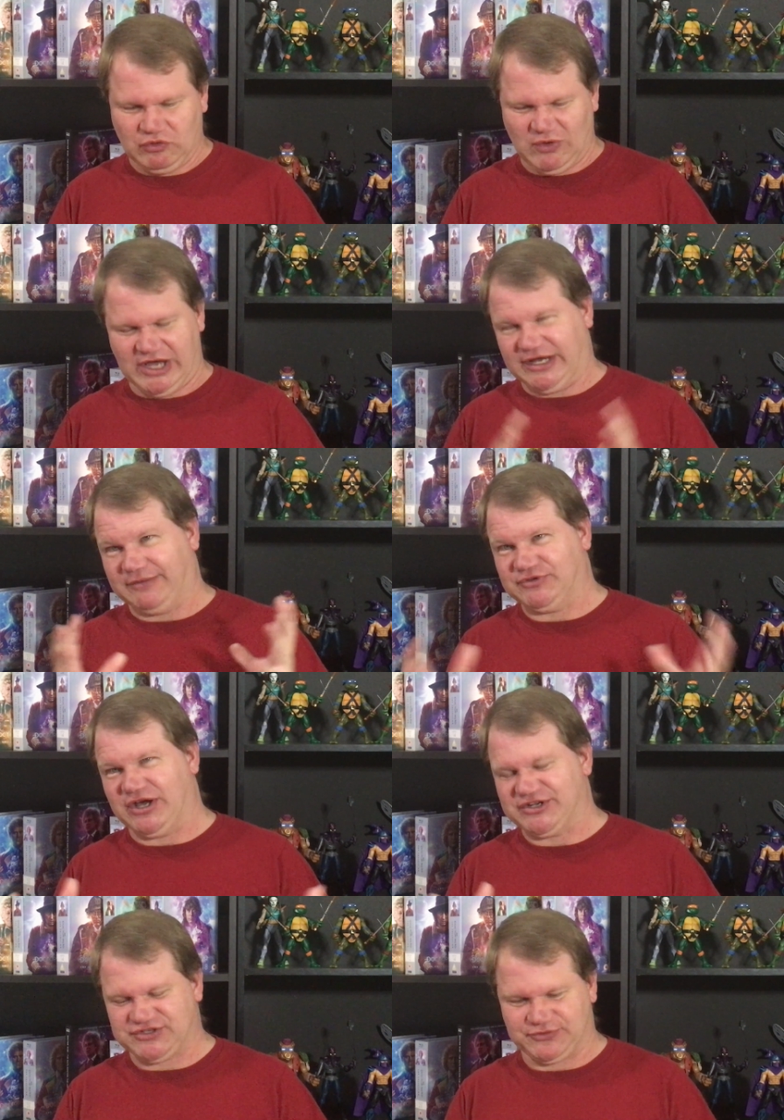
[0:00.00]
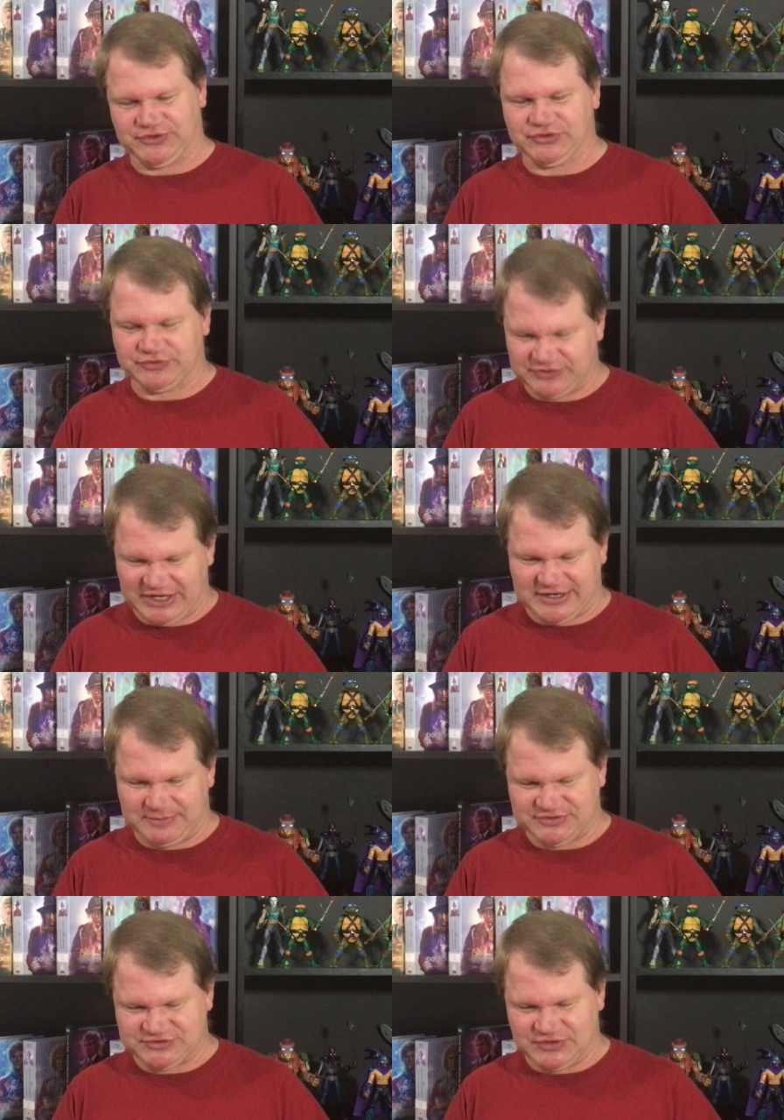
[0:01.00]
why I'm not as thrilled with that
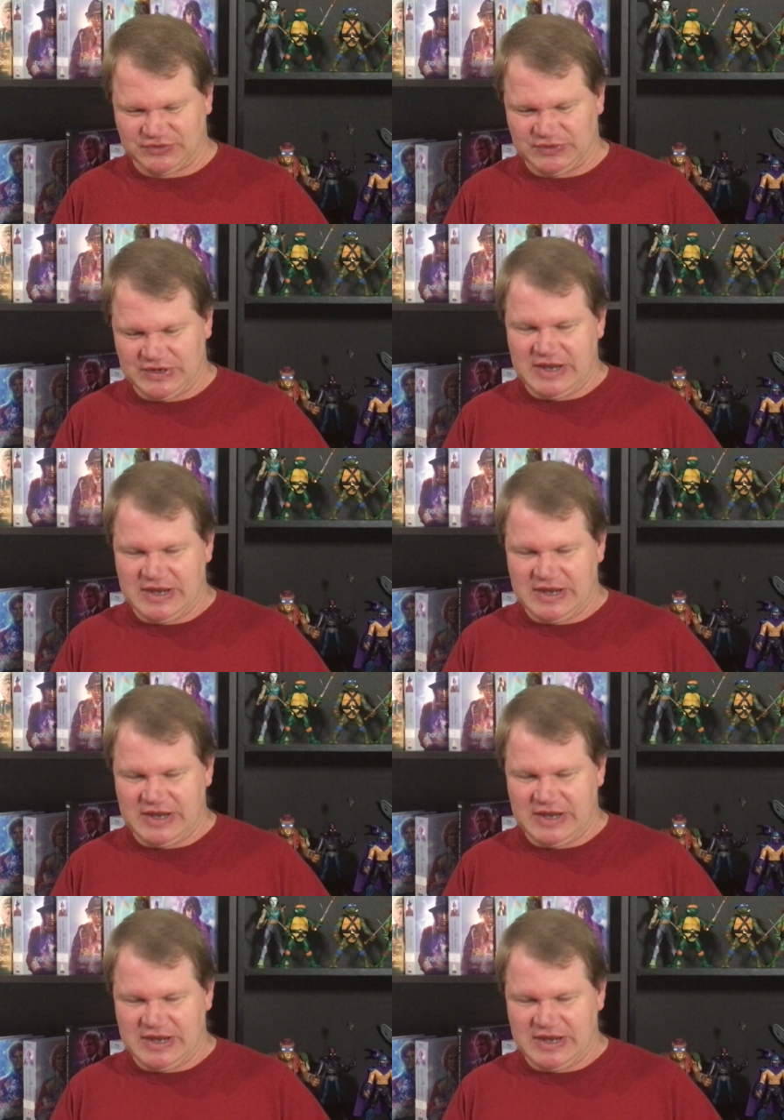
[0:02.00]
episode.